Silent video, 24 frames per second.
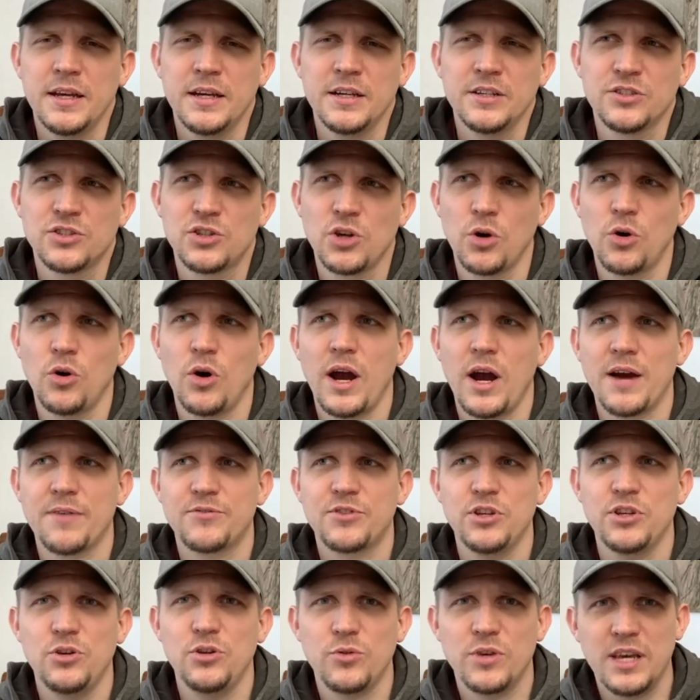So after
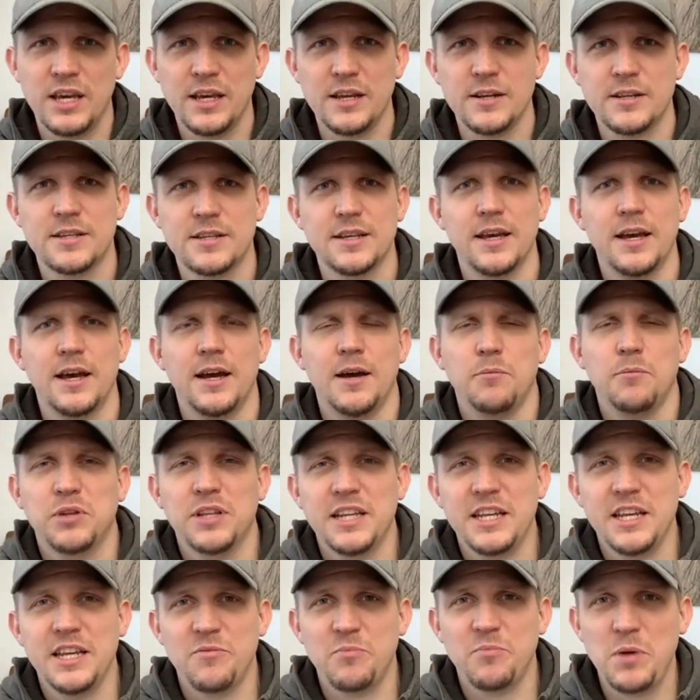you get
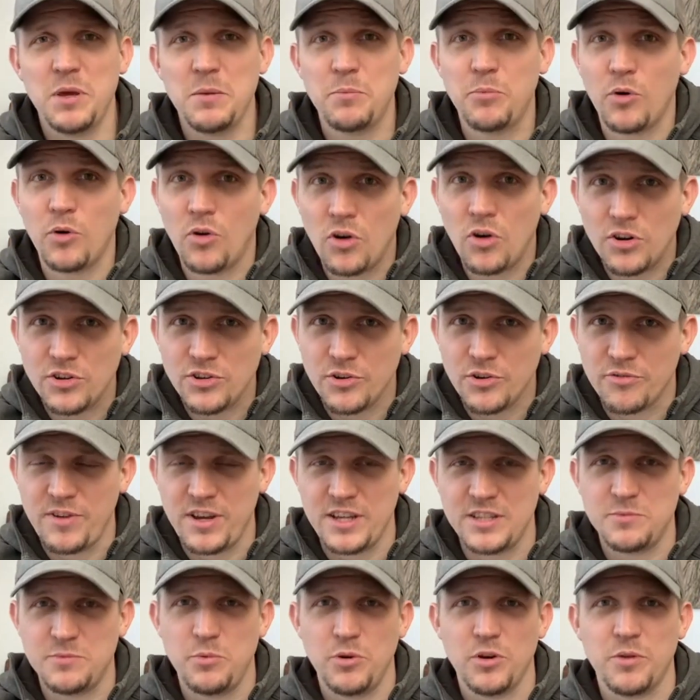plenty of people on your
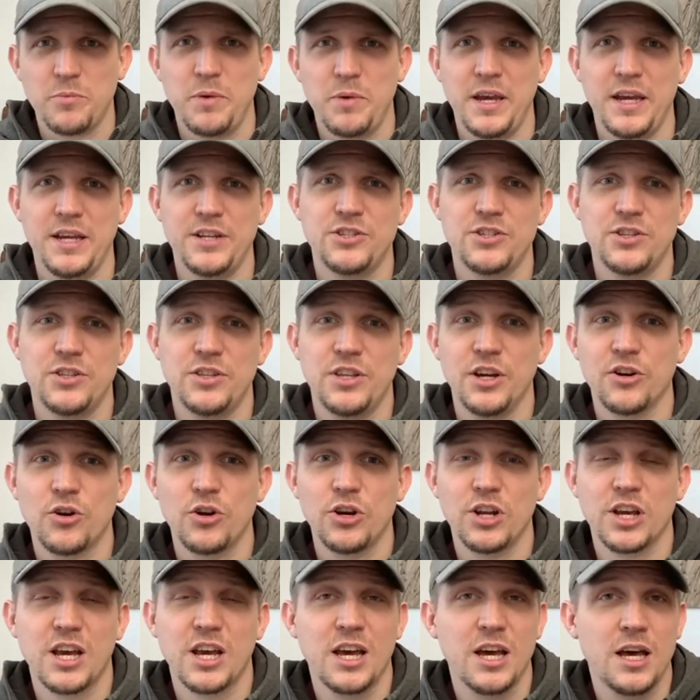Facebook page, they're going
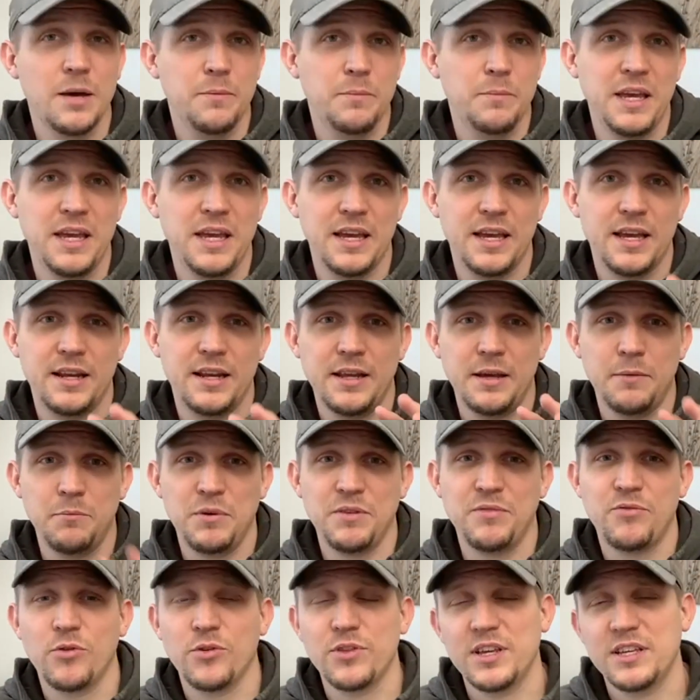to come in, and
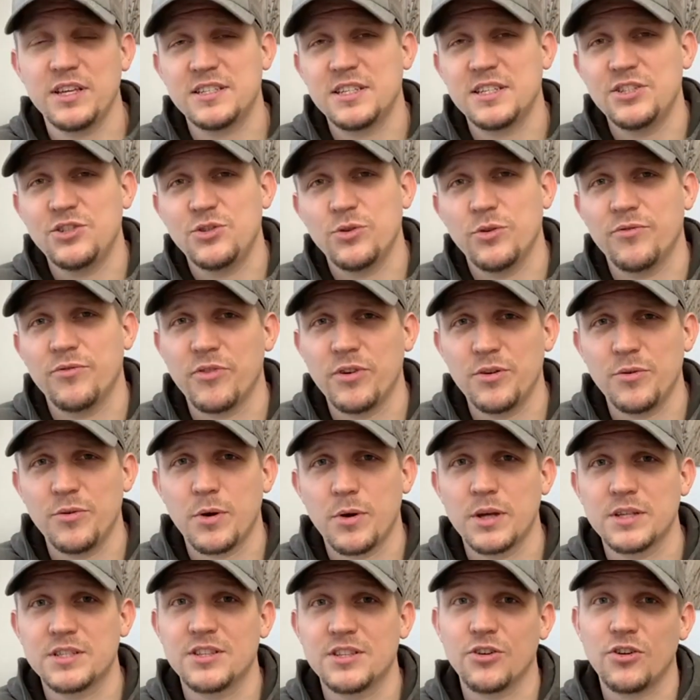before they send you a friend
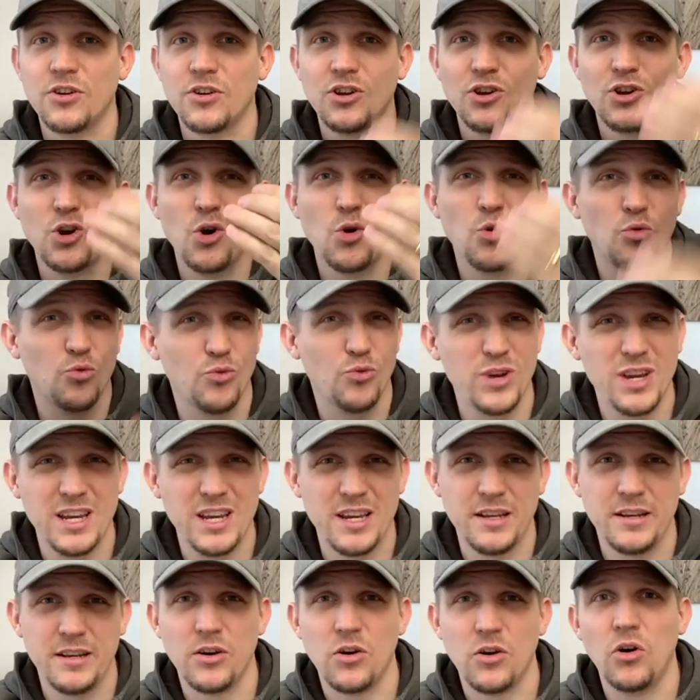request, they're going to go
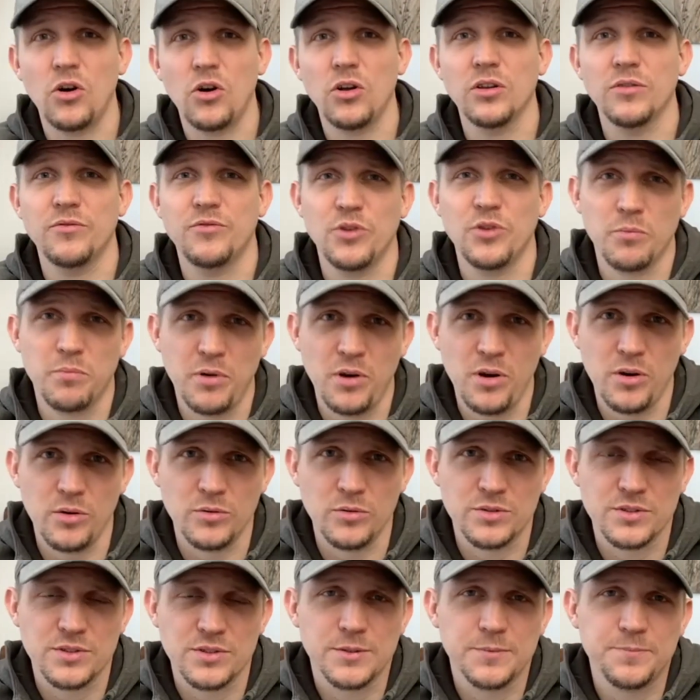read all of your
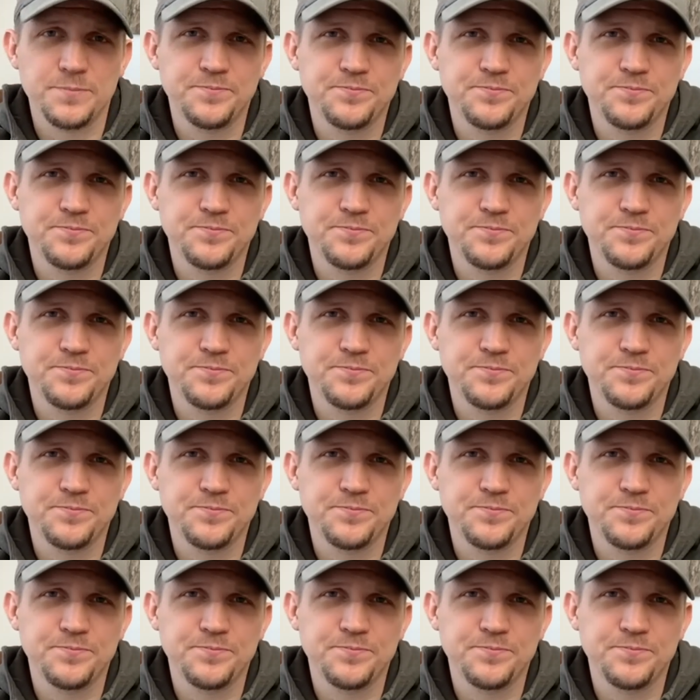posts.